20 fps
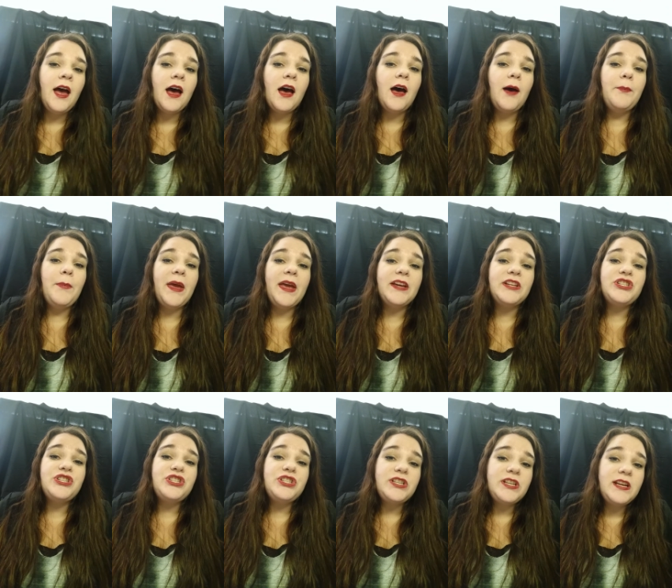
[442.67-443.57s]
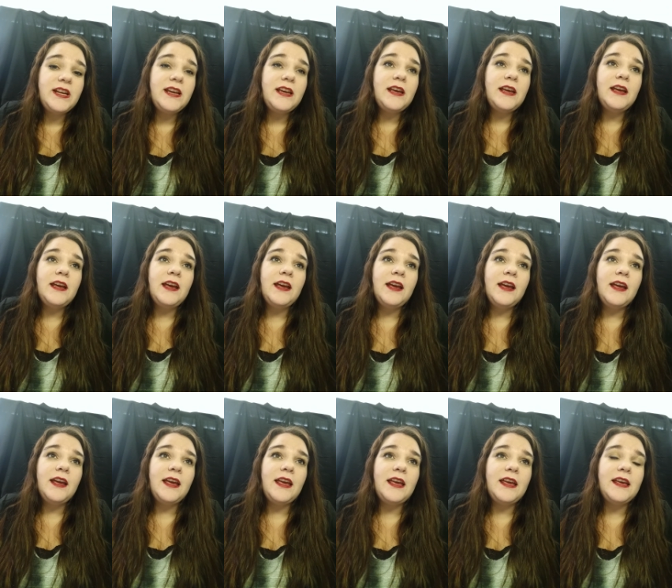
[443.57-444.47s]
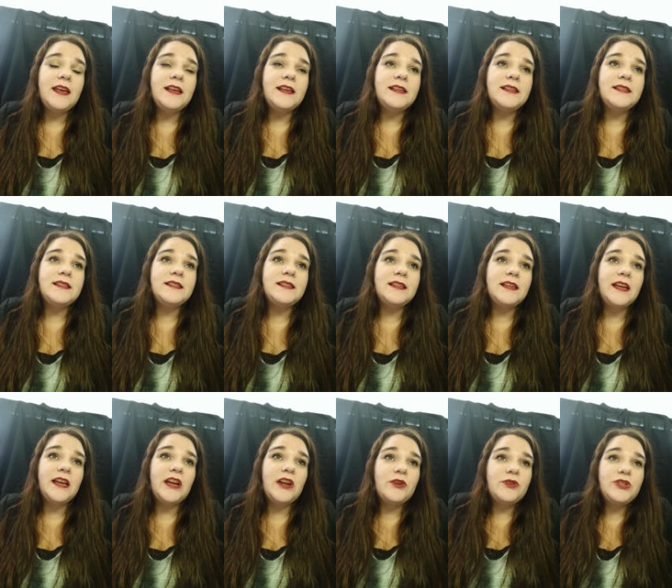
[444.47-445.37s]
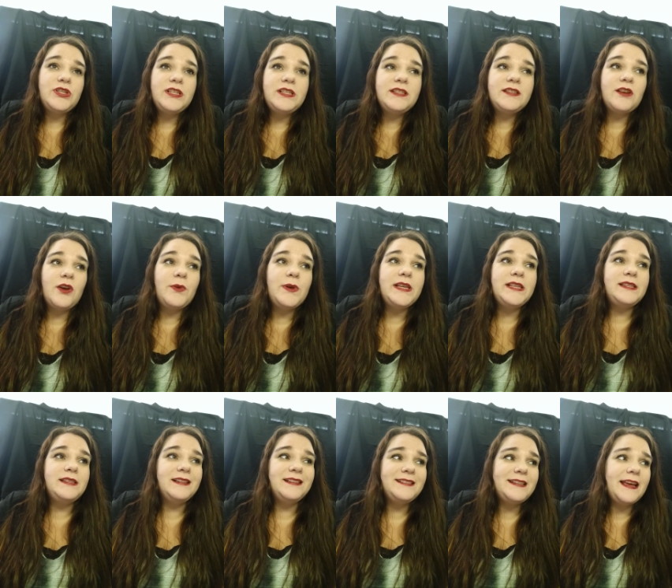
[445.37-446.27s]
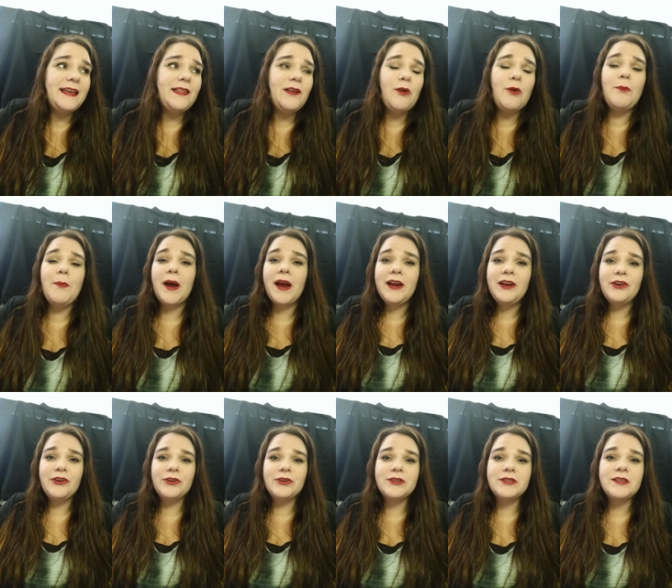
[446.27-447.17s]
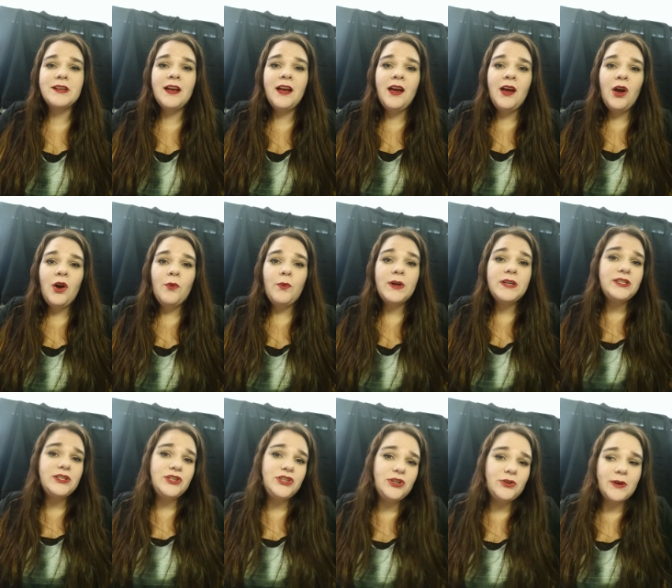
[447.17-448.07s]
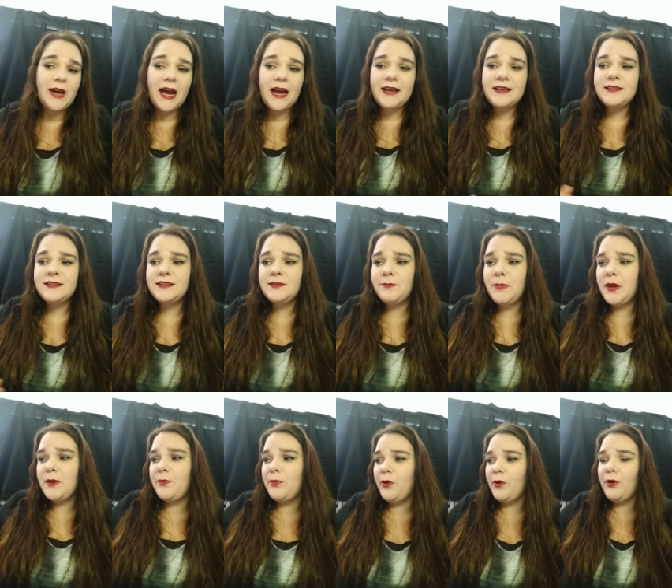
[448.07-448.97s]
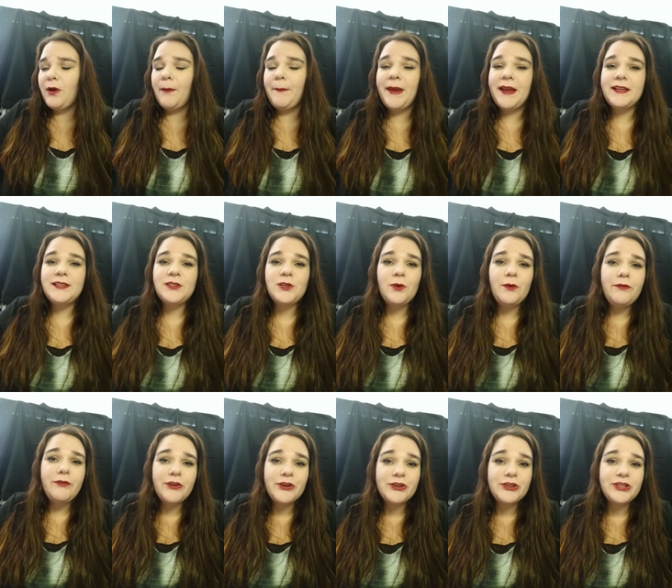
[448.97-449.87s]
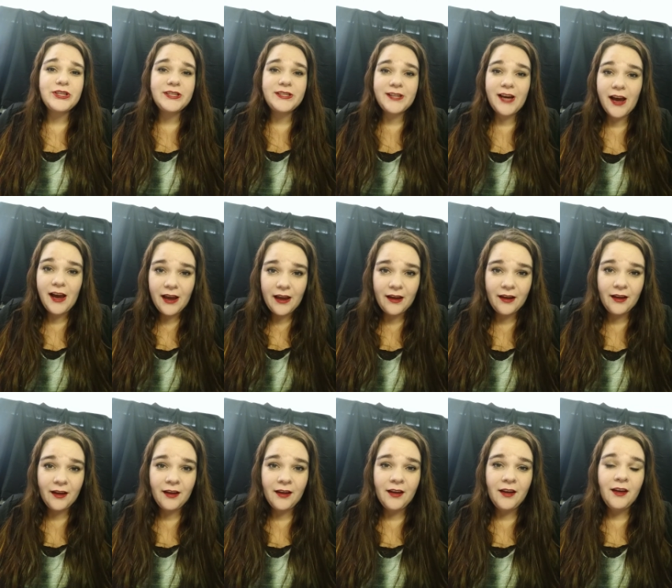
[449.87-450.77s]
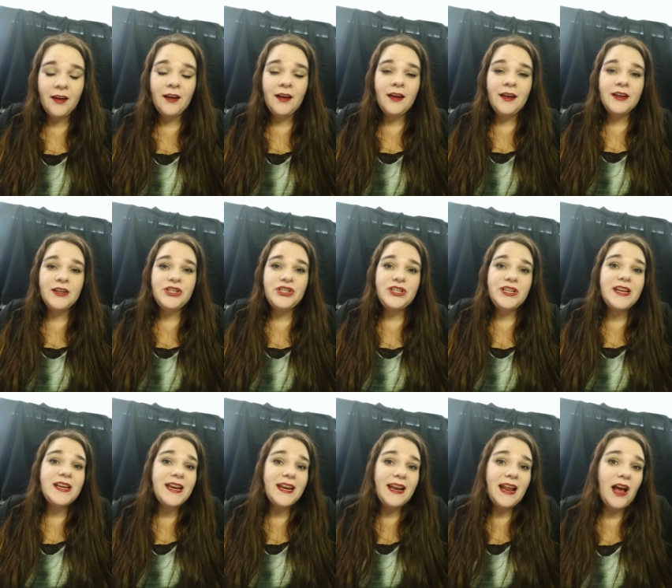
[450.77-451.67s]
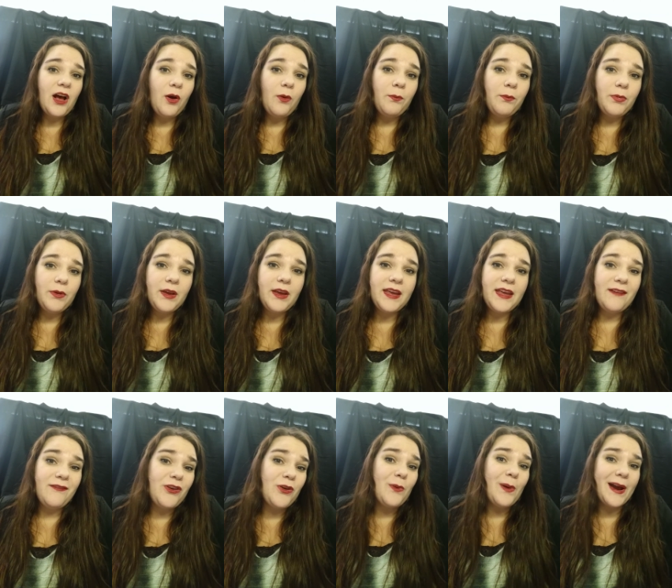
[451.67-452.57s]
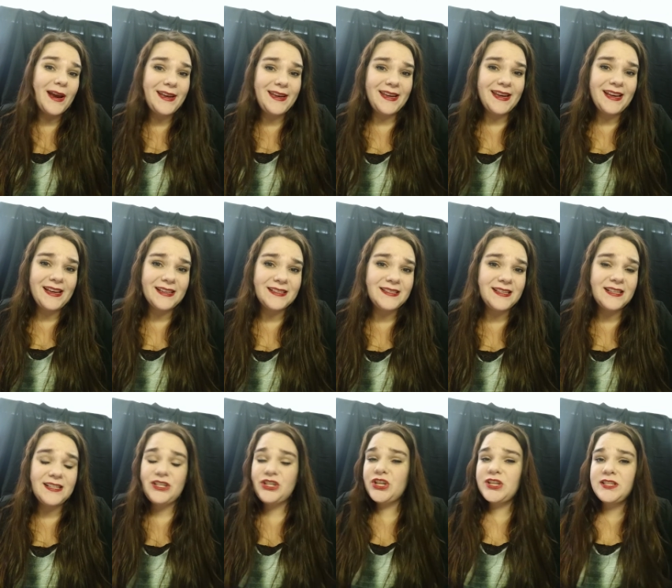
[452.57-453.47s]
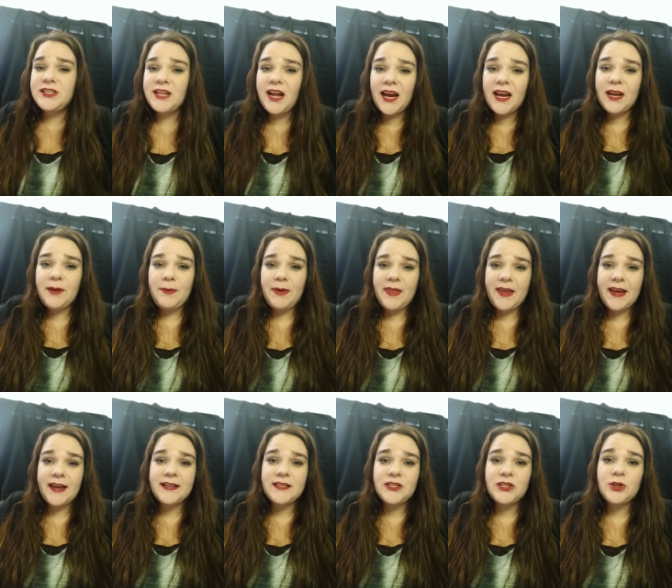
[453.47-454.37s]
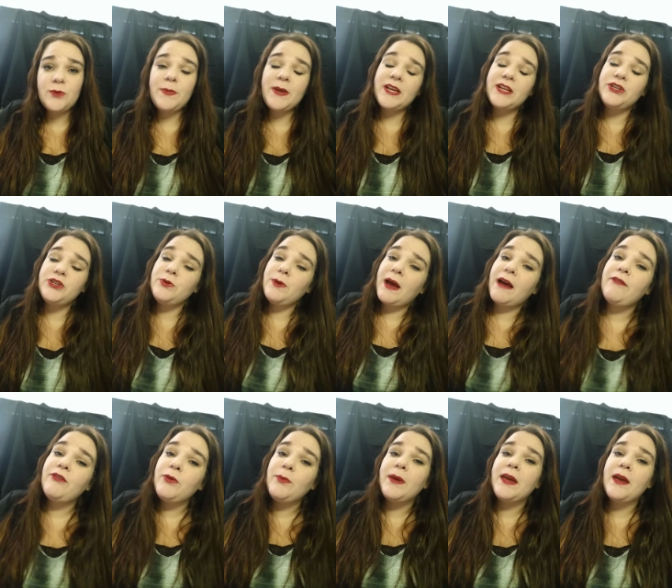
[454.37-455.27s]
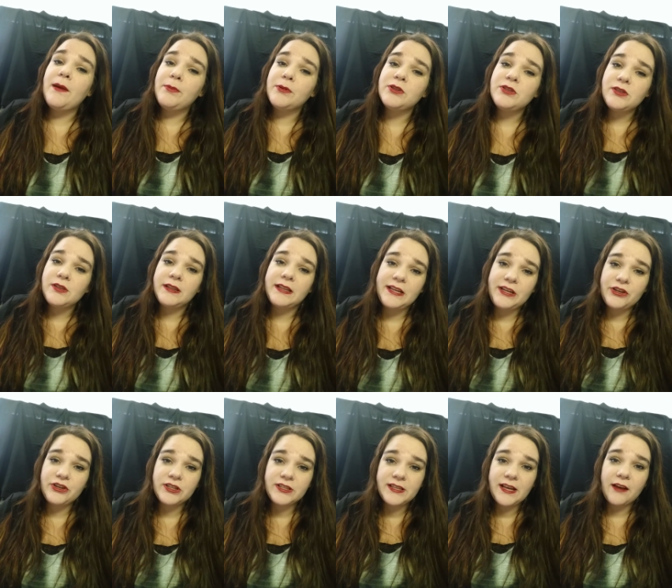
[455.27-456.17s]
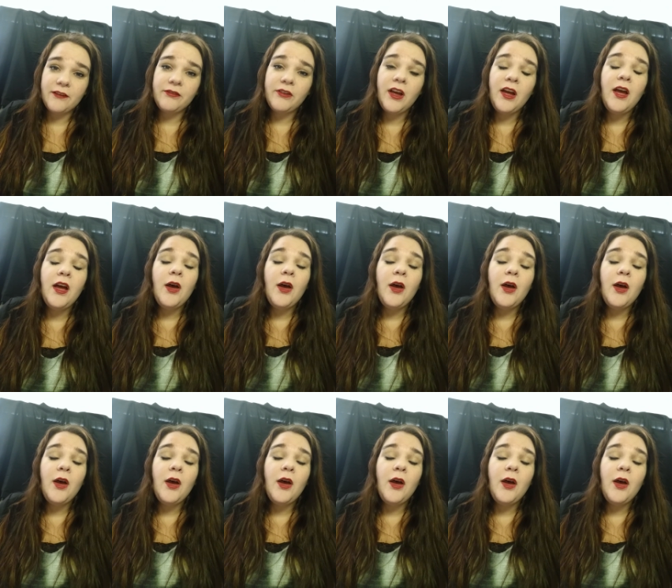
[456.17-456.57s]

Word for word: Um, and she is, you know, she's always daily reminders what to do, ask people. I mean, so if you're stuck, she can help give you ideas. It's not going to be the answer because you have to be able to lead yourself,